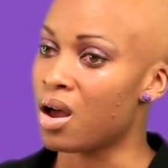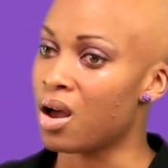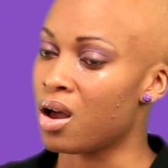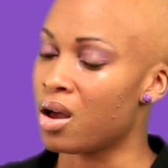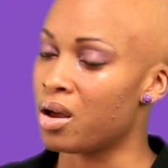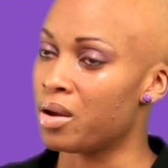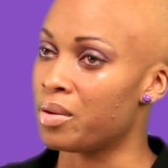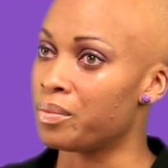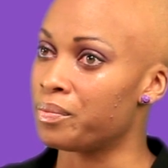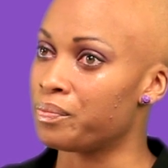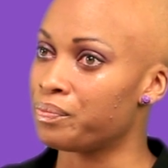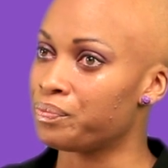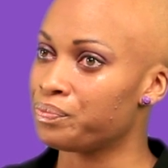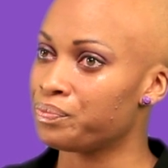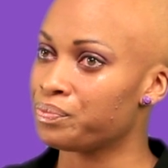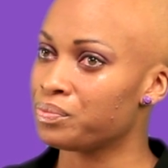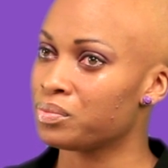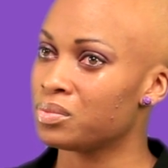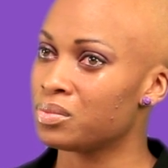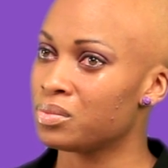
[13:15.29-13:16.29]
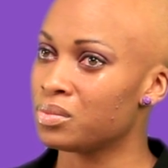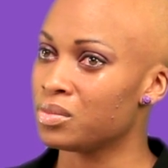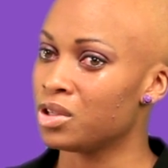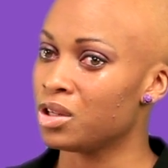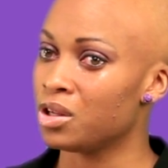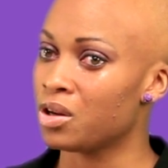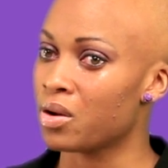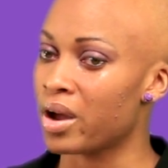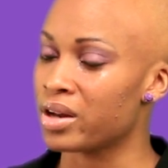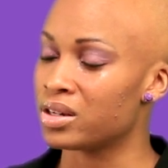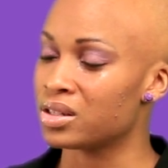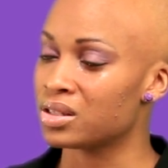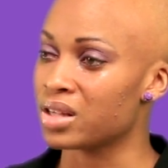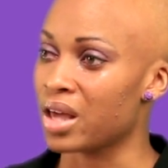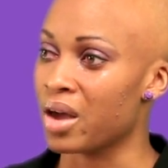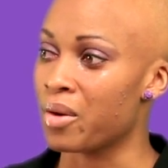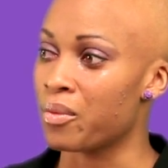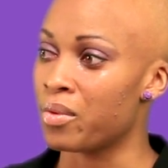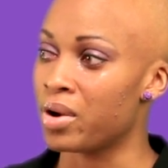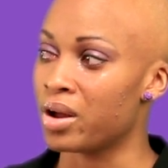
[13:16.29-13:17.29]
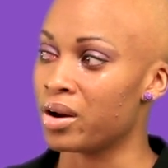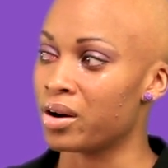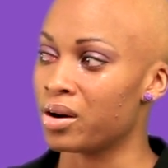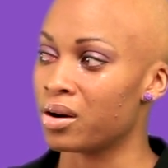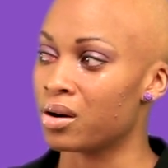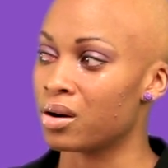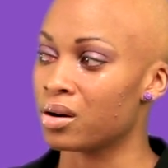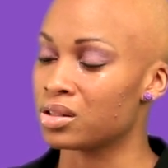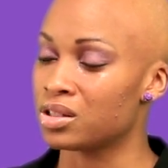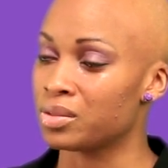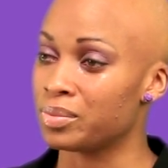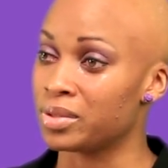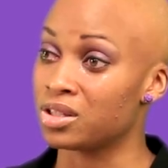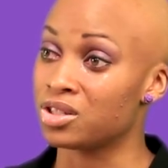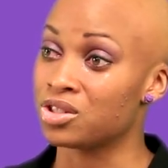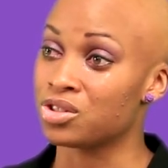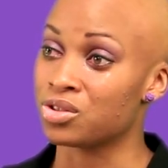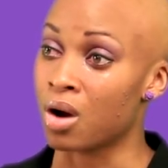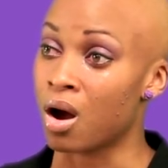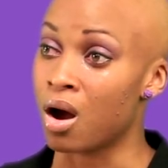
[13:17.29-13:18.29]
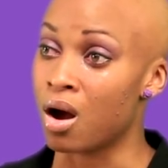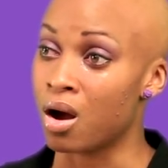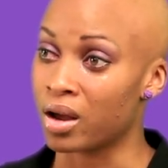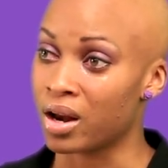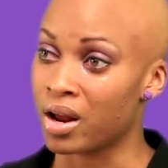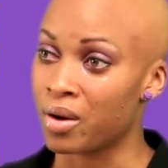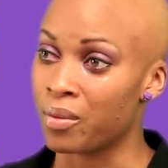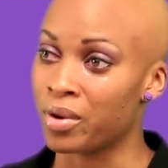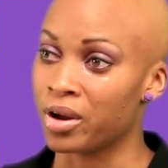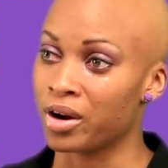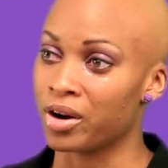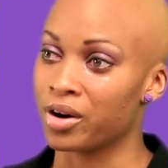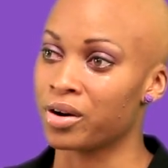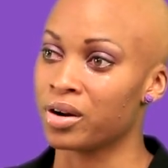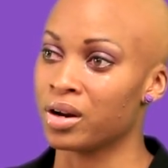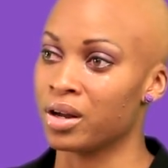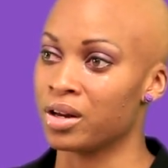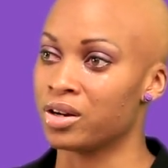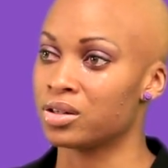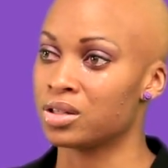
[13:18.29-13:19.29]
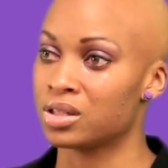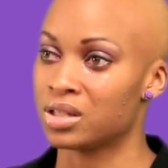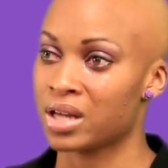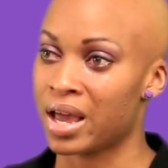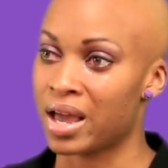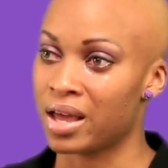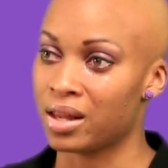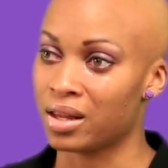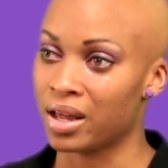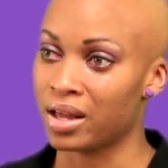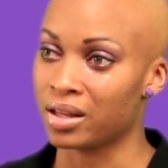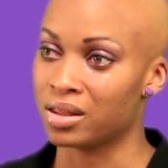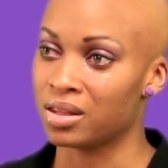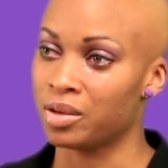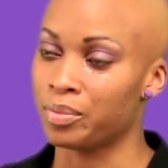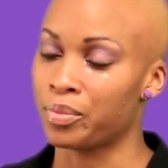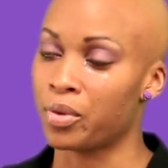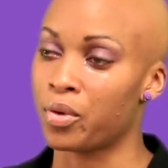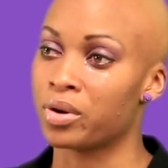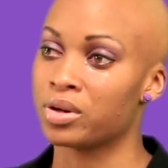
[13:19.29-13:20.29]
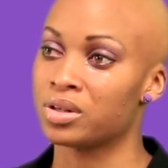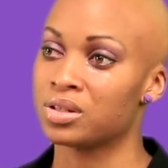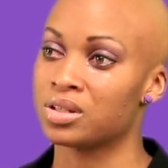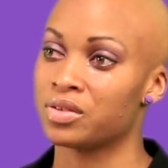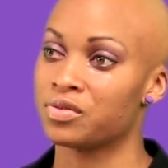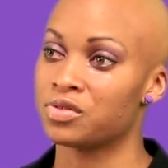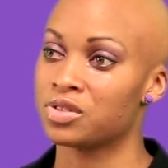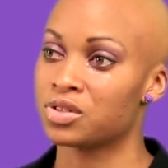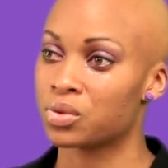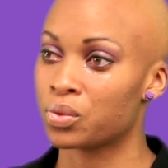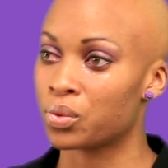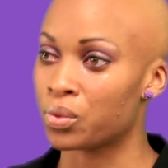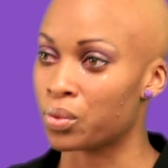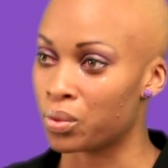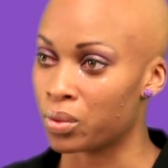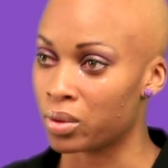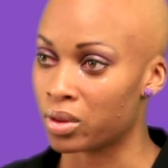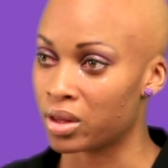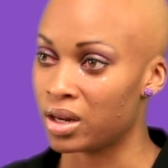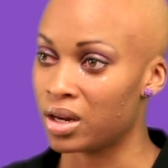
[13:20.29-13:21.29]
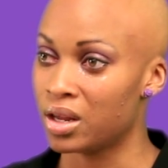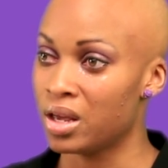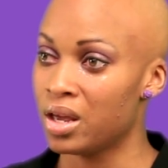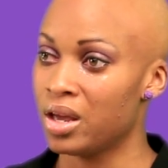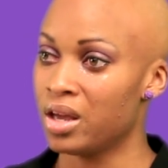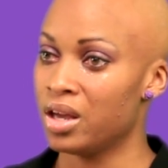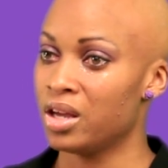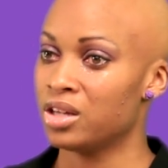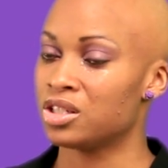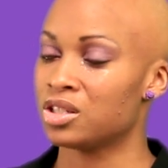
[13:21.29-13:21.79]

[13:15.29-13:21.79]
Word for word: Um, you know, I just, I want her to be strong and I want her to understand like the importance of school and